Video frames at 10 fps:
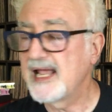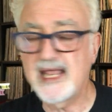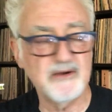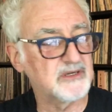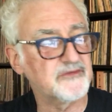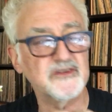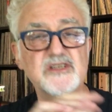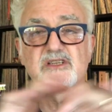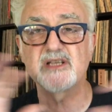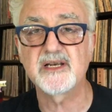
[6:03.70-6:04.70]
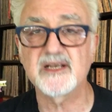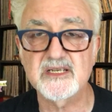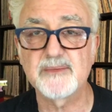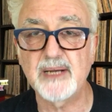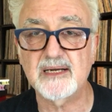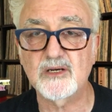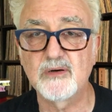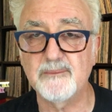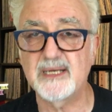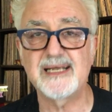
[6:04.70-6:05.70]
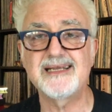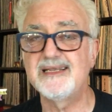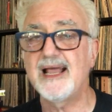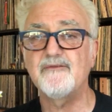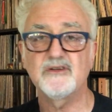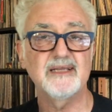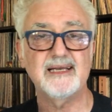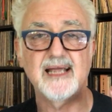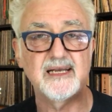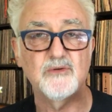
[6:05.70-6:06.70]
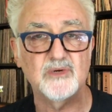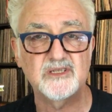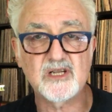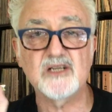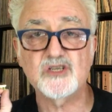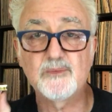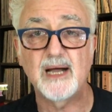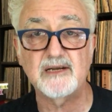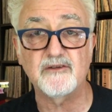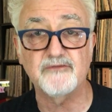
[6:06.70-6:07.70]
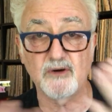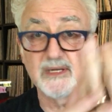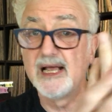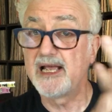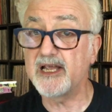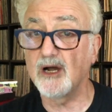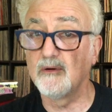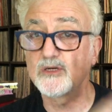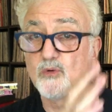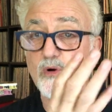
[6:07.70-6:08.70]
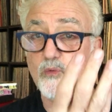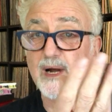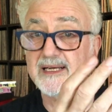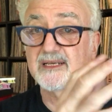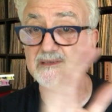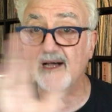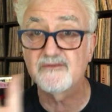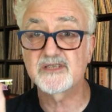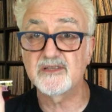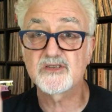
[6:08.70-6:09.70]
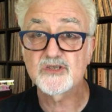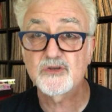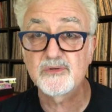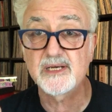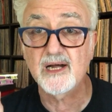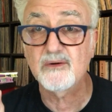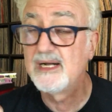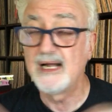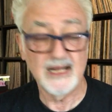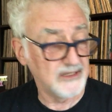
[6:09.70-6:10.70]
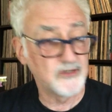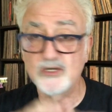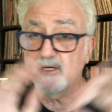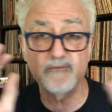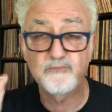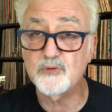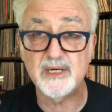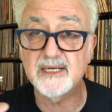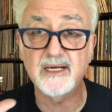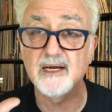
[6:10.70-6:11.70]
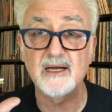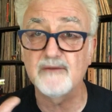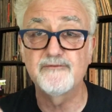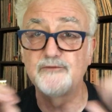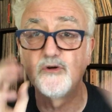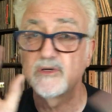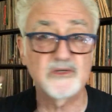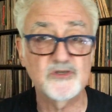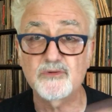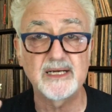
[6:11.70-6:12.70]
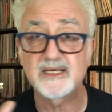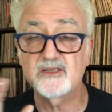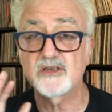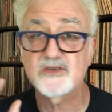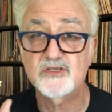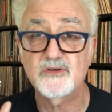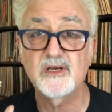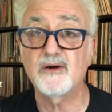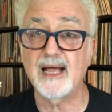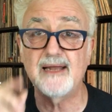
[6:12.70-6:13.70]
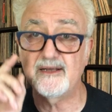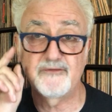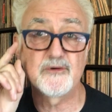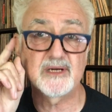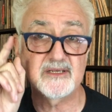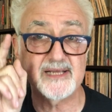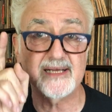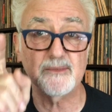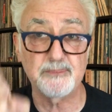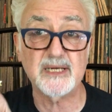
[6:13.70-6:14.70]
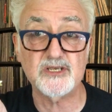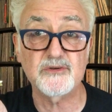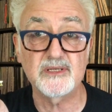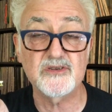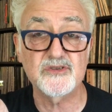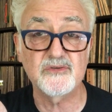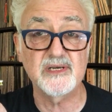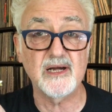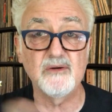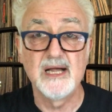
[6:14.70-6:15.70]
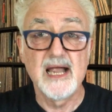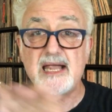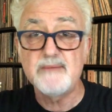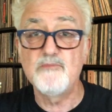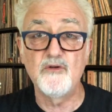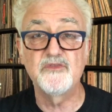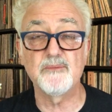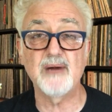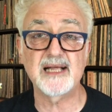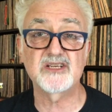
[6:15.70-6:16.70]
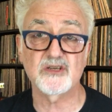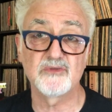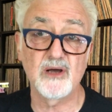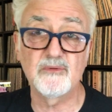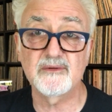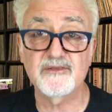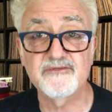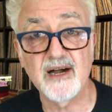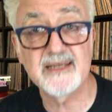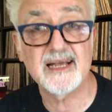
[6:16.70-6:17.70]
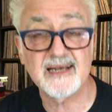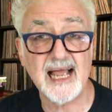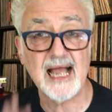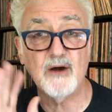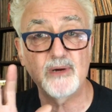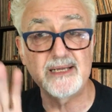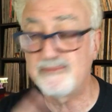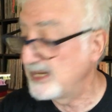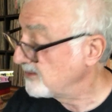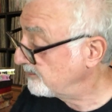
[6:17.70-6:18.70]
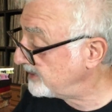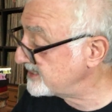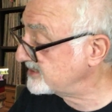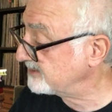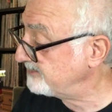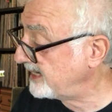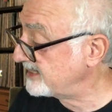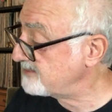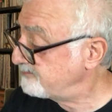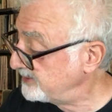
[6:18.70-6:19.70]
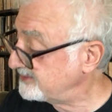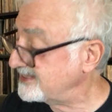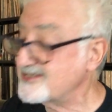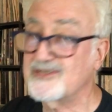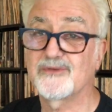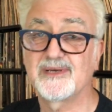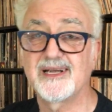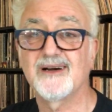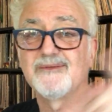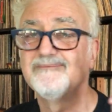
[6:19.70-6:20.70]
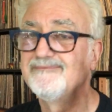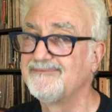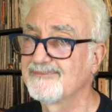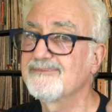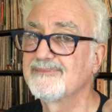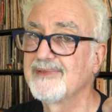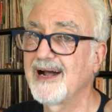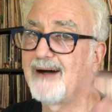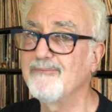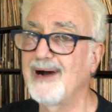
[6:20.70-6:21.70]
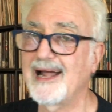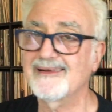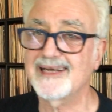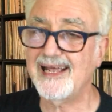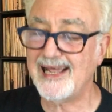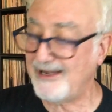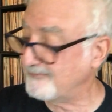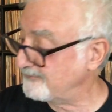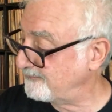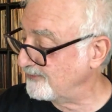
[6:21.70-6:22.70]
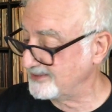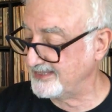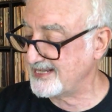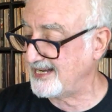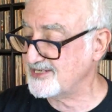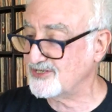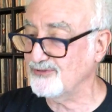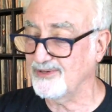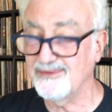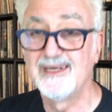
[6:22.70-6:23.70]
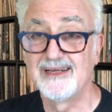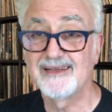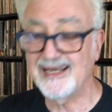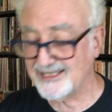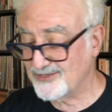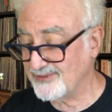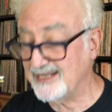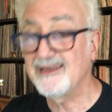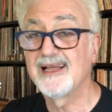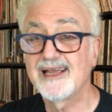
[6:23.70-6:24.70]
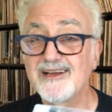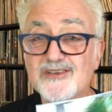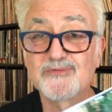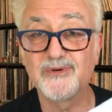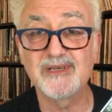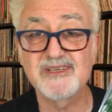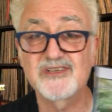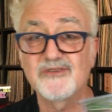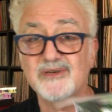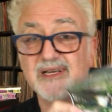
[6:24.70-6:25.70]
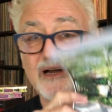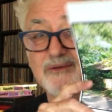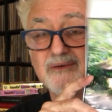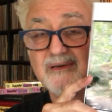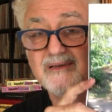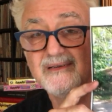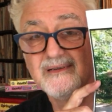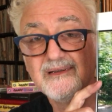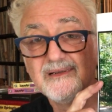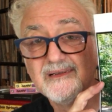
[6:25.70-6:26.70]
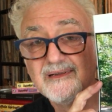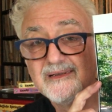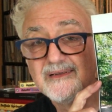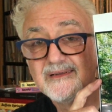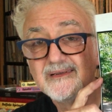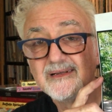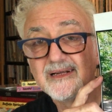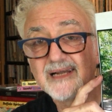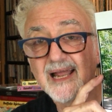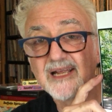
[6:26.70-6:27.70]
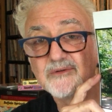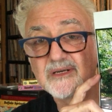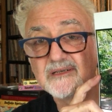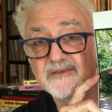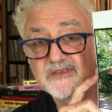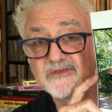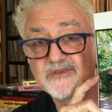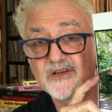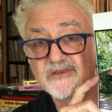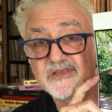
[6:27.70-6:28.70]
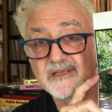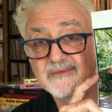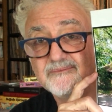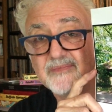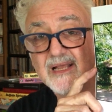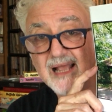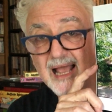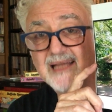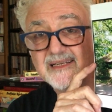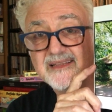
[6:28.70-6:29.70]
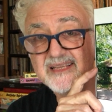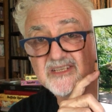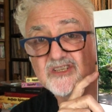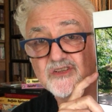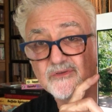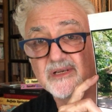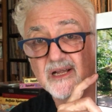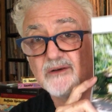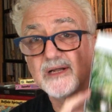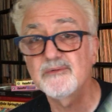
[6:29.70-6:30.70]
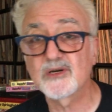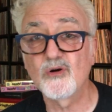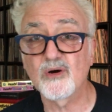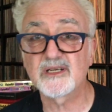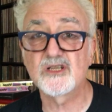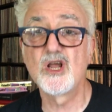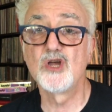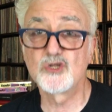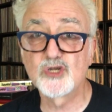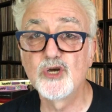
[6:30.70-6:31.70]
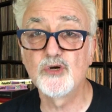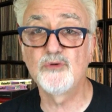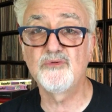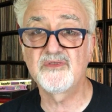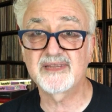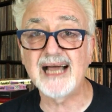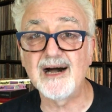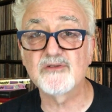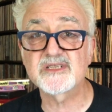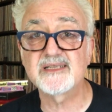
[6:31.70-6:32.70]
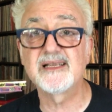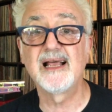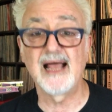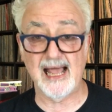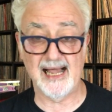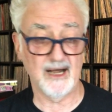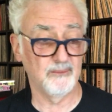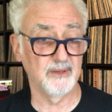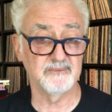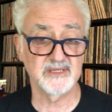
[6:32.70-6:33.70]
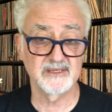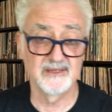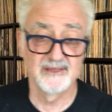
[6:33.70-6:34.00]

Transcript: He was fastidious about equipment. He never let anyone touch a microphone. He always wore white gloves in the studio. You couldn't bring food or drink into the studio, and if you were going to take a picture in the studio, he moved the mic so no one would find out how he placed them. And he built this studio a mile and a half from Fort Lee High School. That's right. Here's Rudy's studio in Englewood Cliffs, New Jersey. And in this studio, he recorded 2,000 albums.